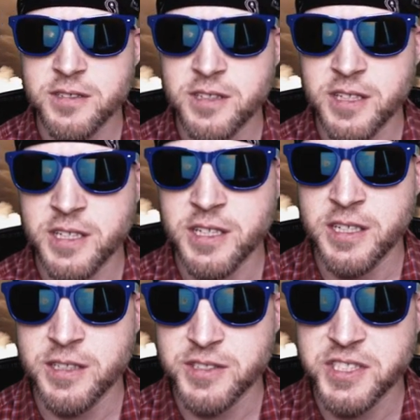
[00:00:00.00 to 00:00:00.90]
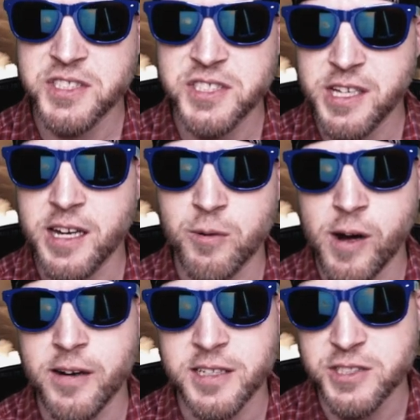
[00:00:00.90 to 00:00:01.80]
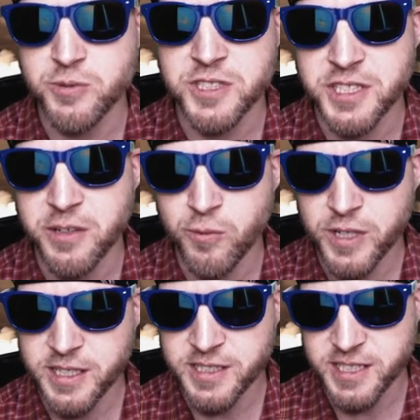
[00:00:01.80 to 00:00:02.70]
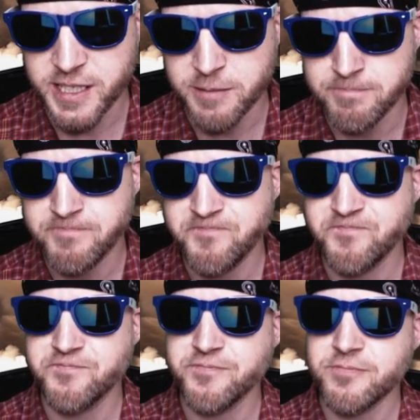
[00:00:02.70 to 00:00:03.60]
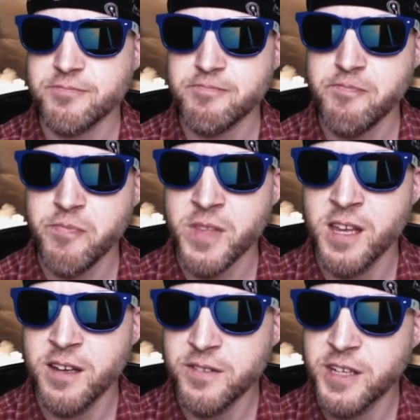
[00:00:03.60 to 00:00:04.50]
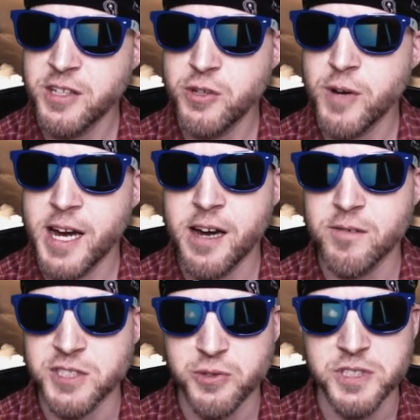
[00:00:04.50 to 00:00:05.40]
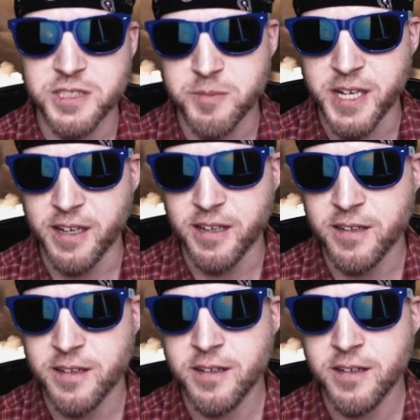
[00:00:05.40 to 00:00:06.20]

the CCIE routing and switching written exam, then you have a choice to make.